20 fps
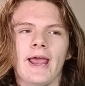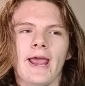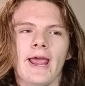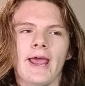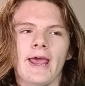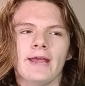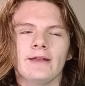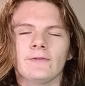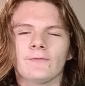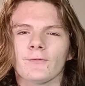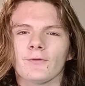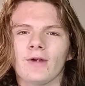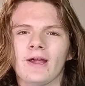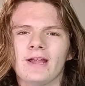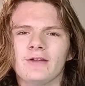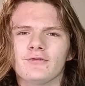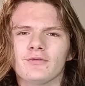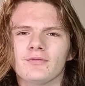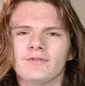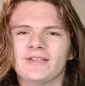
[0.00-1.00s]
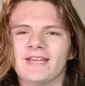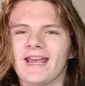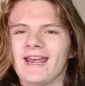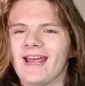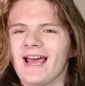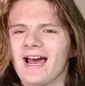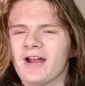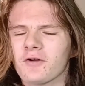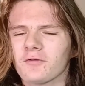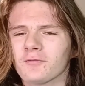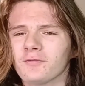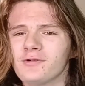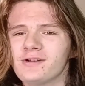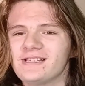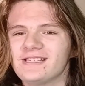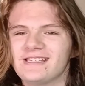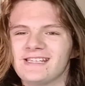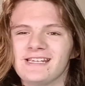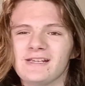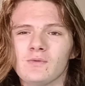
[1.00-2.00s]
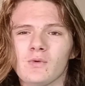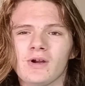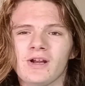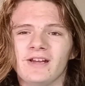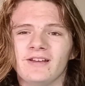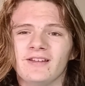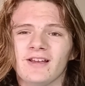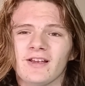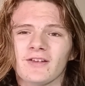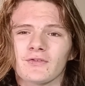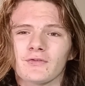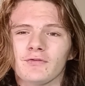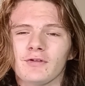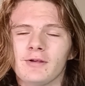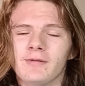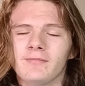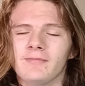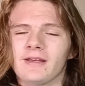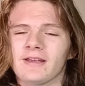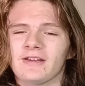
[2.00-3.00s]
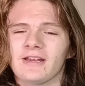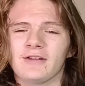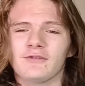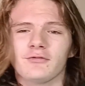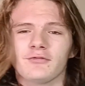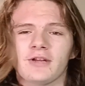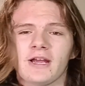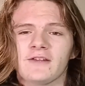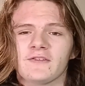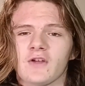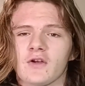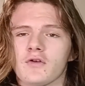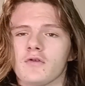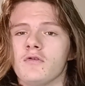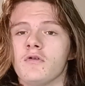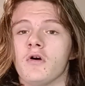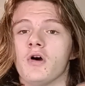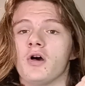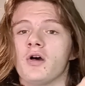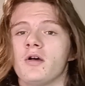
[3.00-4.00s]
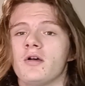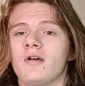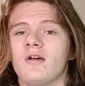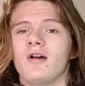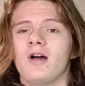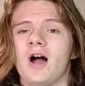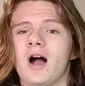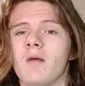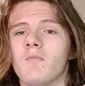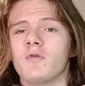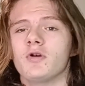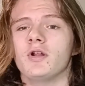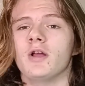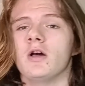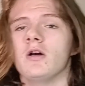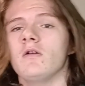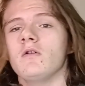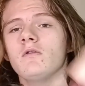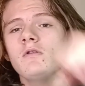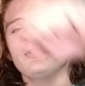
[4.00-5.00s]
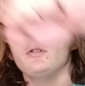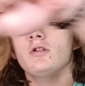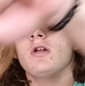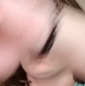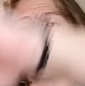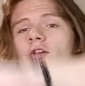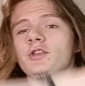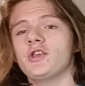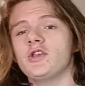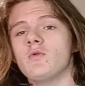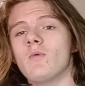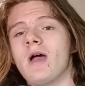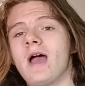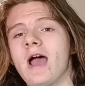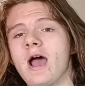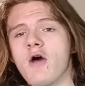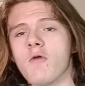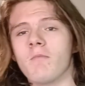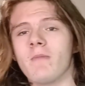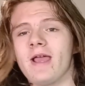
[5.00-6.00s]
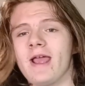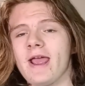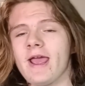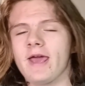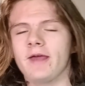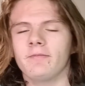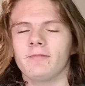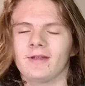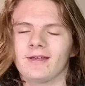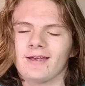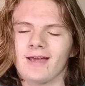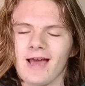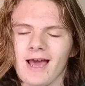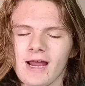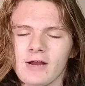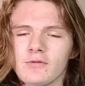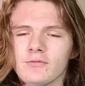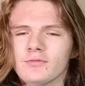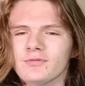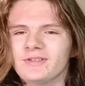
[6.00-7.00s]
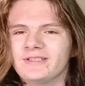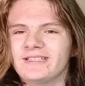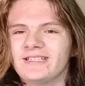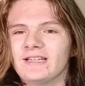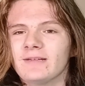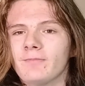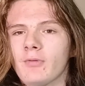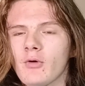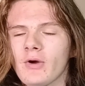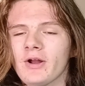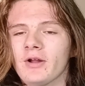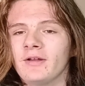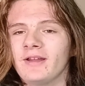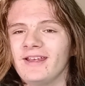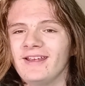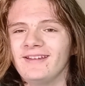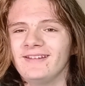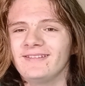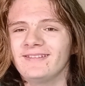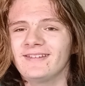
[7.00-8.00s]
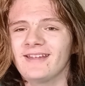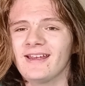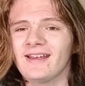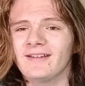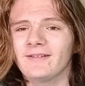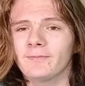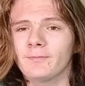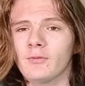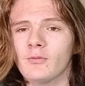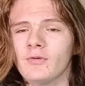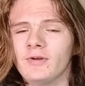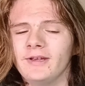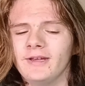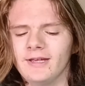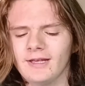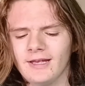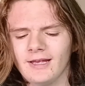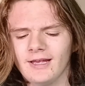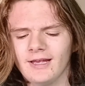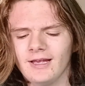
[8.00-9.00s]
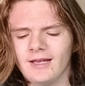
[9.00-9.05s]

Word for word: and for Andrew Tate, I don't really see what it does for him. Andrew Tate's like, ugh, I'm going to knock you out, man. Like, I don't really see the point on his standpoint,